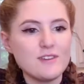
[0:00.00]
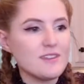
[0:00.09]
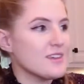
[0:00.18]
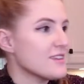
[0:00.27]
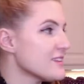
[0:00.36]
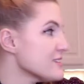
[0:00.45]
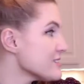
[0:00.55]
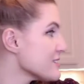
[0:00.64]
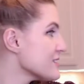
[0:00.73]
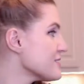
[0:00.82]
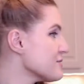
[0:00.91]
feel like these
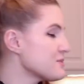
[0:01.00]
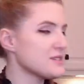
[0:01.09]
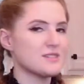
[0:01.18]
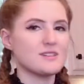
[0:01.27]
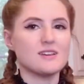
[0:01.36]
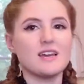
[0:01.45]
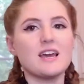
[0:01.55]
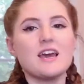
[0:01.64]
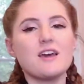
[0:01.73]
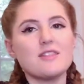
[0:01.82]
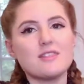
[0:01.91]
are gonna be,
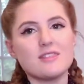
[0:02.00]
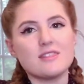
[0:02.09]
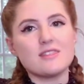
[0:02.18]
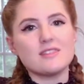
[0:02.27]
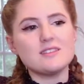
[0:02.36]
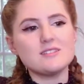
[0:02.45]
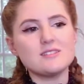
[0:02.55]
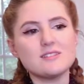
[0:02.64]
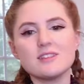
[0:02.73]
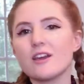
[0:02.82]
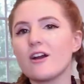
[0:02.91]
these
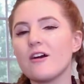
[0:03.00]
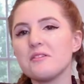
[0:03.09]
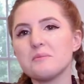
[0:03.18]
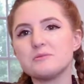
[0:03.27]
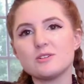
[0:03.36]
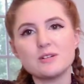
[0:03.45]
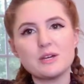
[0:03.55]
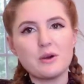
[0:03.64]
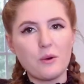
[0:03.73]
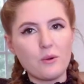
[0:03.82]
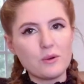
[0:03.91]
are, they call them
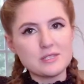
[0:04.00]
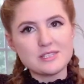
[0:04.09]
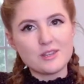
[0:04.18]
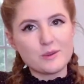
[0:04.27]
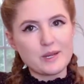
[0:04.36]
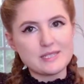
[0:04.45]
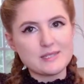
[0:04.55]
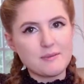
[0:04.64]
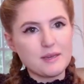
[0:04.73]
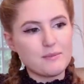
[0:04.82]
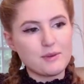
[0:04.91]
donut holes in the
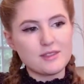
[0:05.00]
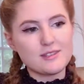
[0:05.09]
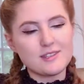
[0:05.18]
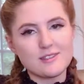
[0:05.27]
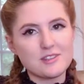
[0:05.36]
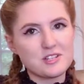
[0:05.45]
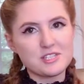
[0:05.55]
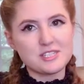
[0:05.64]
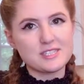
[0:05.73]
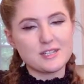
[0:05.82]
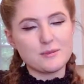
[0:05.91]
recipe, but this is literally
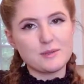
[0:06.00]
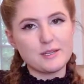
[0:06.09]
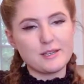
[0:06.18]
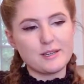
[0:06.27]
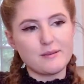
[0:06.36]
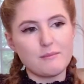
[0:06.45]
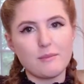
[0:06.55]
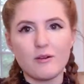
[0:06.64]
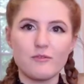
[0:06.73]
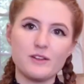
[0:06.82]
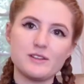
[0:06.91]
just gonna be
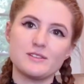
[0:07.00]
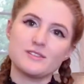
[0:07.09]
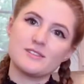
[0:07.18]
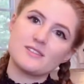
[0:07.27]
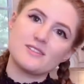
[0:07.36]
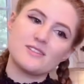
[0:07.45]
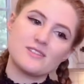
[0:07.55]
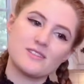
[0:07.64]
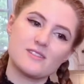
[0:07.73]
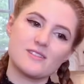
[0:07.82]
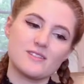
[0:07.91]
muffins,
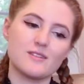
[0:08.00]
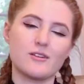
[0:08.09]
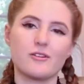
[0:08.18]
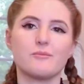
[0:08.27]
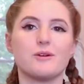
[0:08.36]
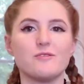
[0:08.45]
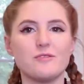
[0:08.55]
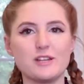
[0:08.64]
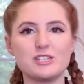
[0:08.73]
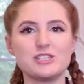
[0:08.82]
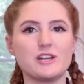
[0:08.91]
or
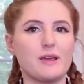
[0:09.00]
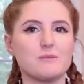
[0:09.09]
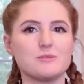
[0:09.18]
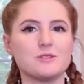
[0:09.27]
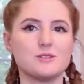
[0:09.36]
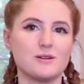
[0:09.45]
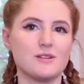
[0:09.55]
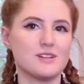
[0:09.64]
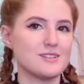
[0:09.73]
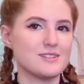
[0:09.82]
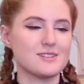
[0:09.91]
muffin shaped
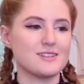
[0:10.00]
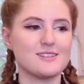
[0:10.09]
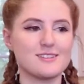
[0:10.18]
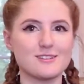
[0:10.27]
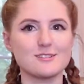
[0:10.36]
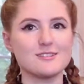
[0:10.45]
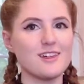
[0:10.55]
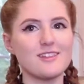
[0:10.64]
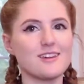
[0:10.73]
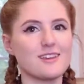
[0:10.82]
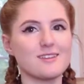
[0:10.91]
donuts, because there's
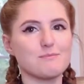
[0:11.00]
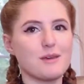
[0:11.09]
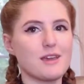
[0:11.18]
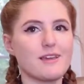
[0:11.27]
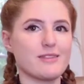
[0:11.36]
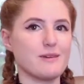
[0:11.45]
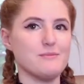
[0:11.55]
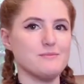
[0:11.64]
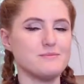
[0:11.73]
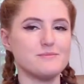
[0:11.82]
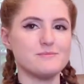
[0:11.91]
nothing making
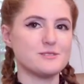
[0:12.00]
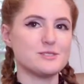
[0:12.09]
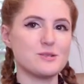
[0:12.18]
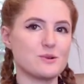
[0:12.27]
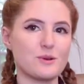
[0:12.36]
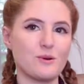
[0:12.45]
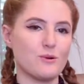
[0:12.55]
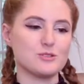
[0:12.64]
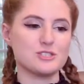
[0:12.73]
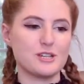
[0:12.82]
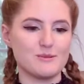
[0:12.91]
them donut
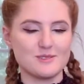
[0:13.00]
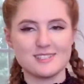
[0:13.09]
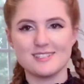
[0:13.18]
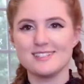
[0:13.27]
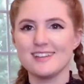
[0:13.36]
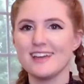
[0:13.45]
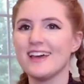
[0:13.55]
hole shaped.